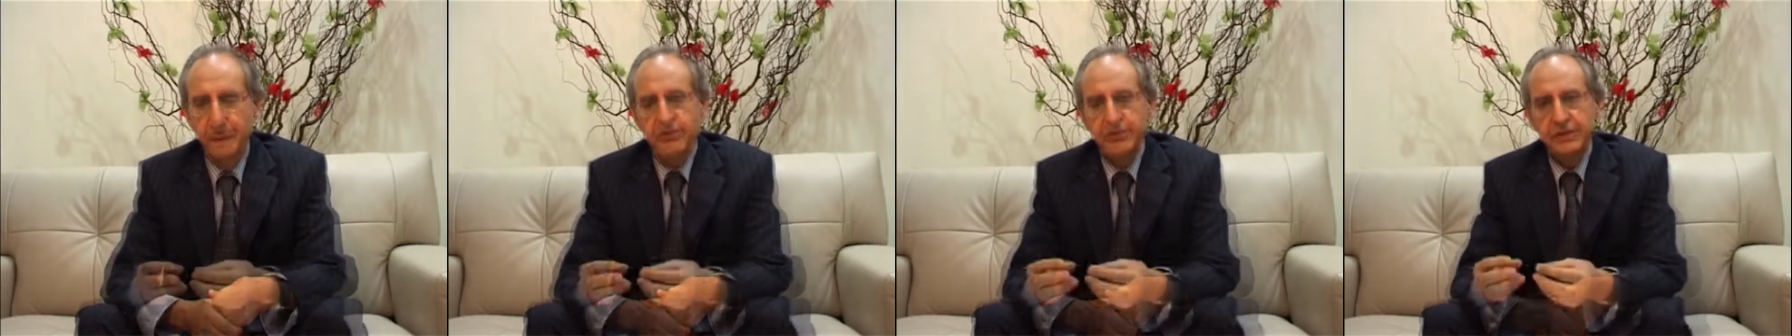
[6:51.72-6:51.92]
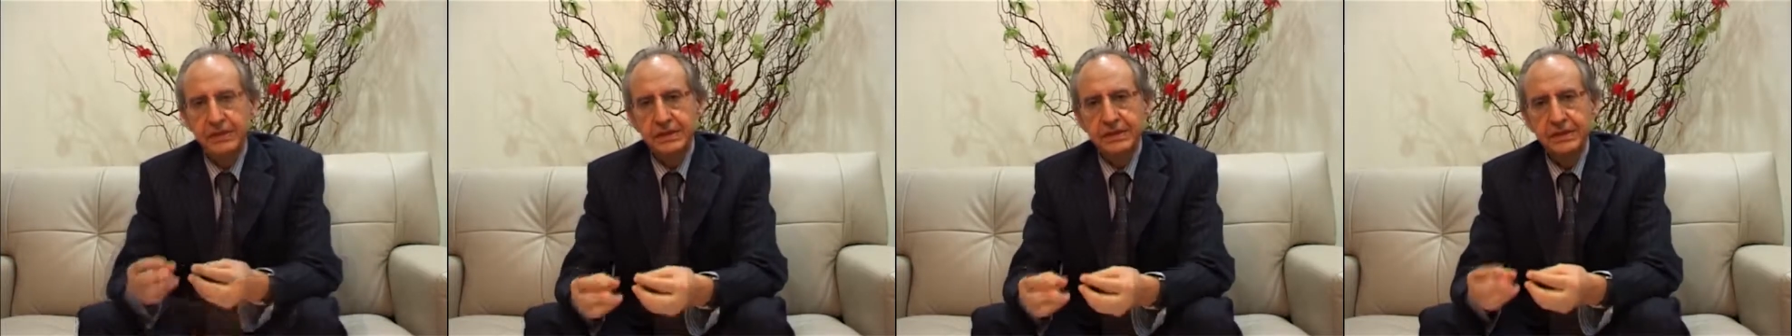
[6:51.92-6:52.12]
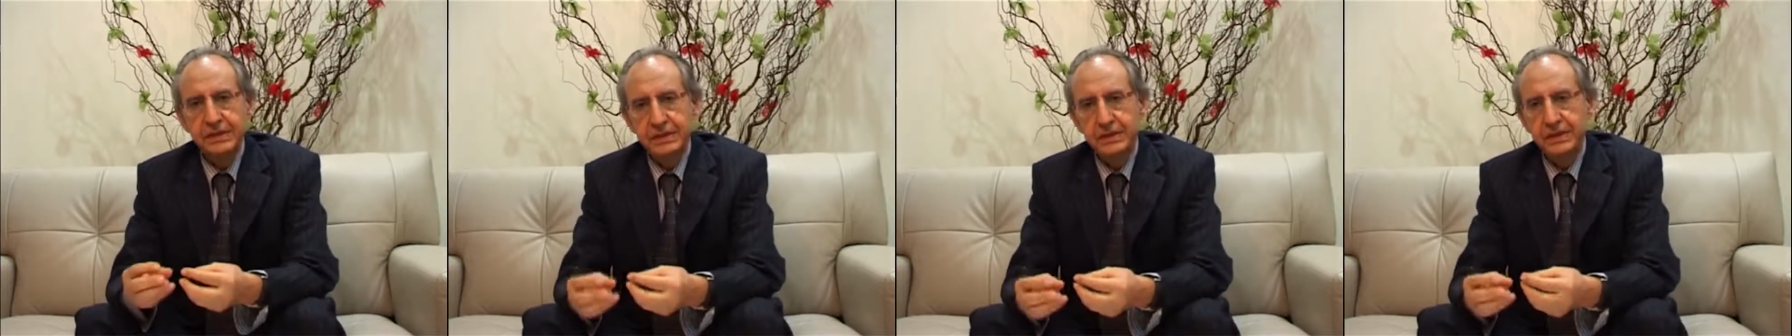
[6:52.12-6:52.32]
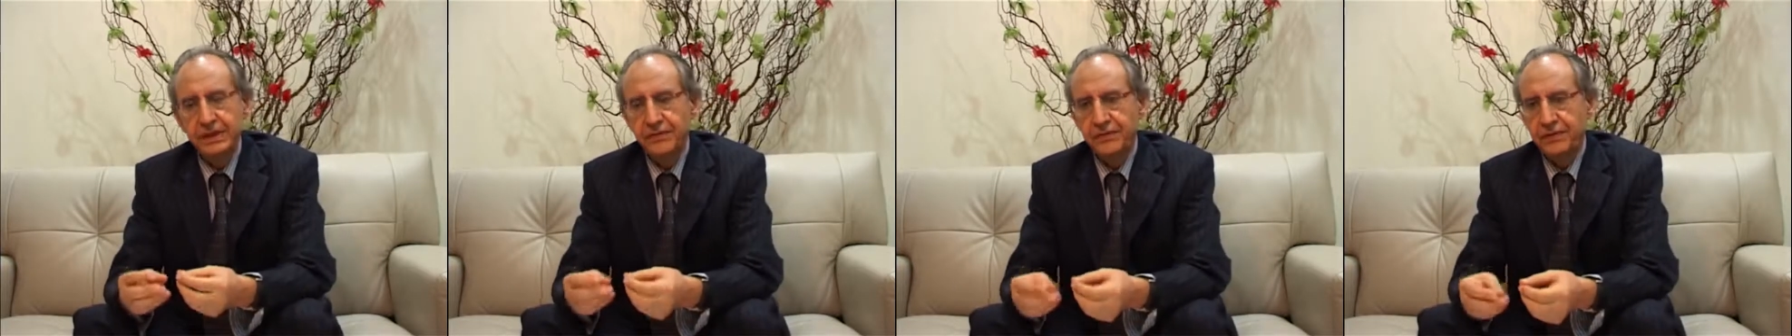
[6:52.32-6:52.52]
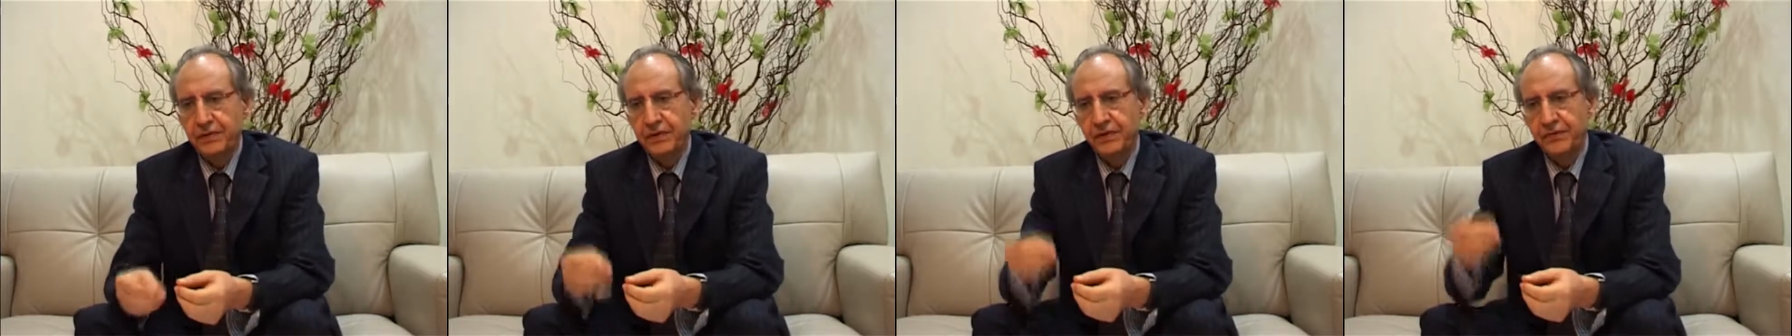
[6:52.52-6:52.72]
This is
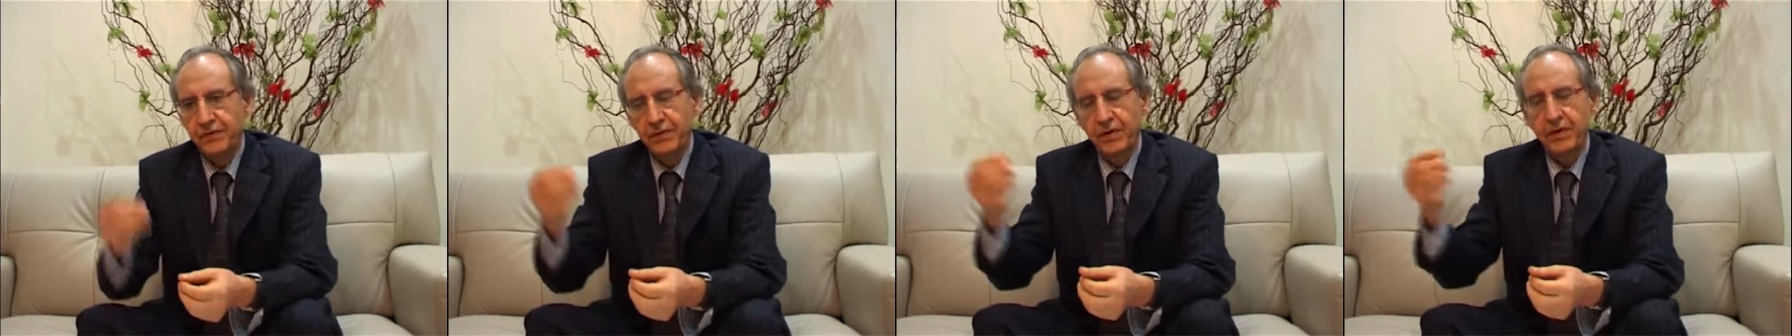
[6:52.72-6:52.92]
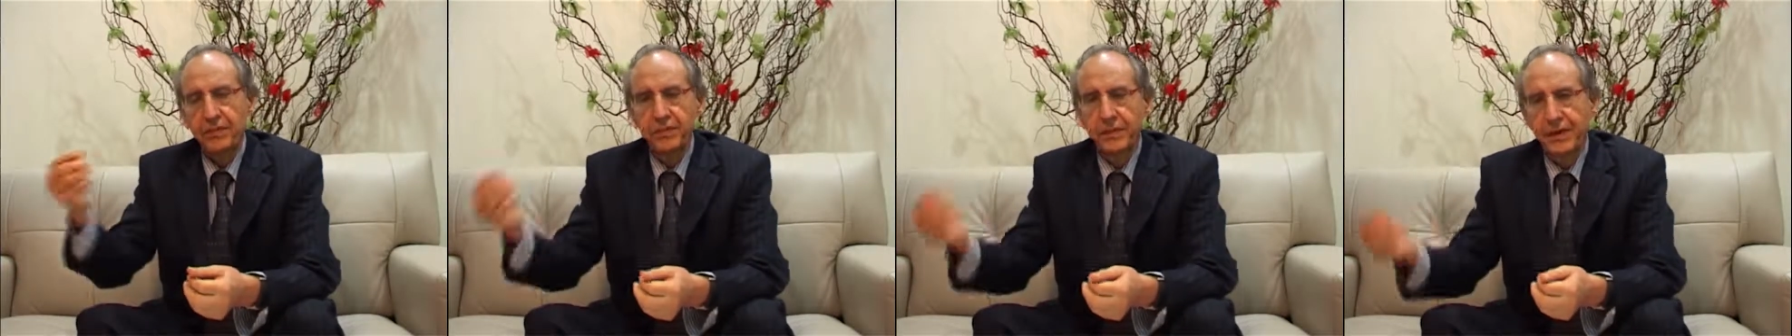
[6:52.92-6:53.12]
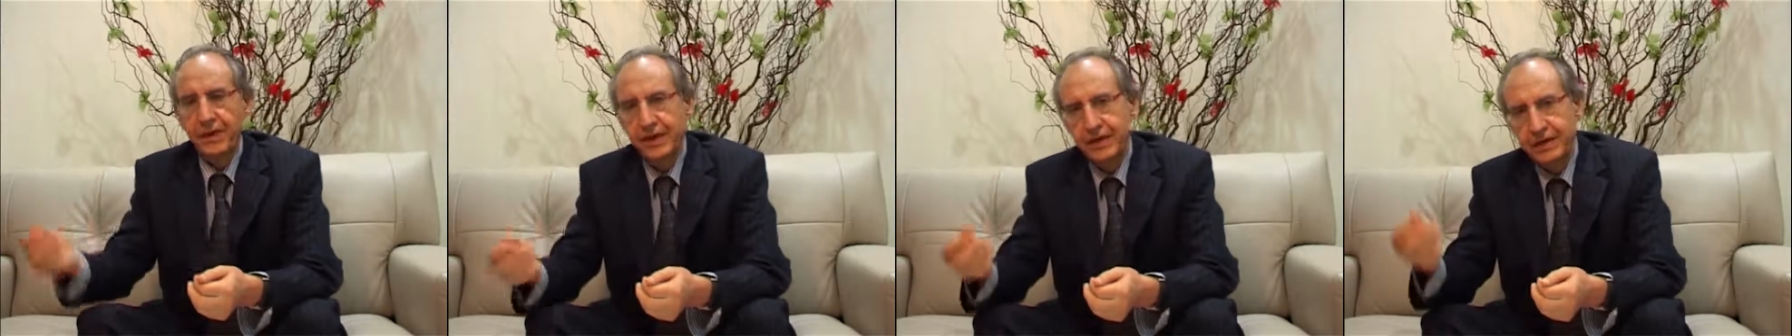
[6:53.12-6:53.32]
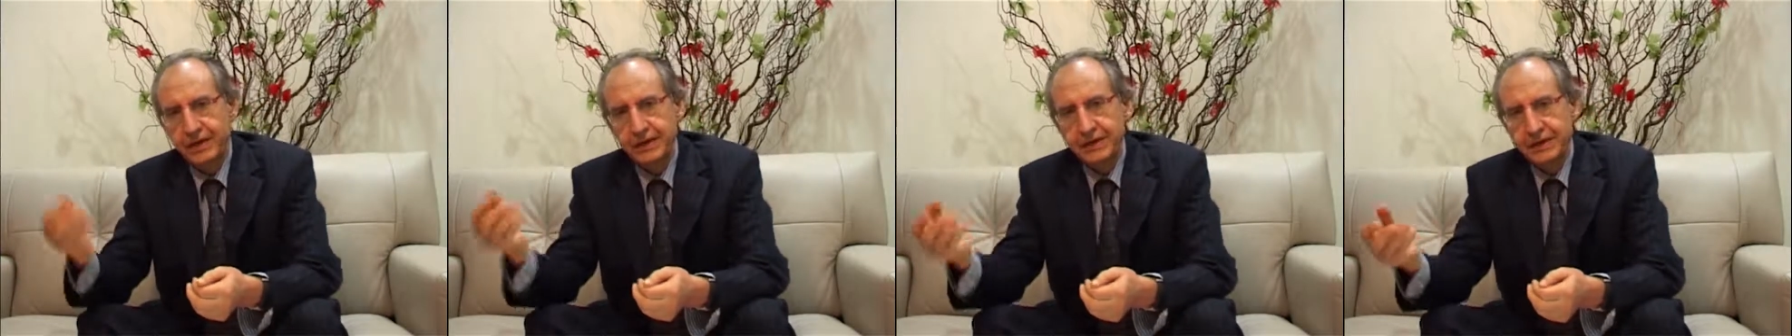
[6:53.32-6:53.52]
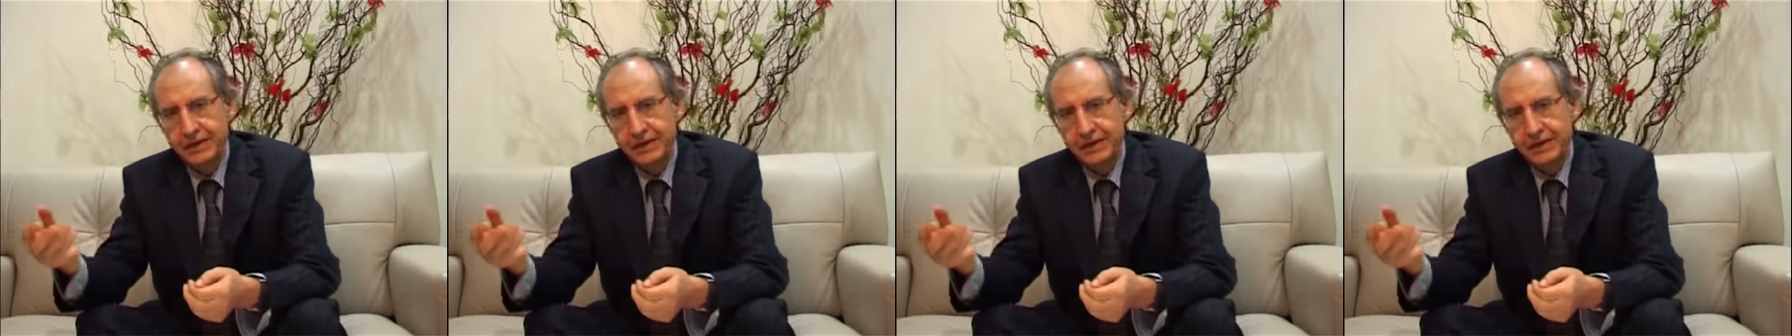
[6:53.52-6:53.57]
different from merely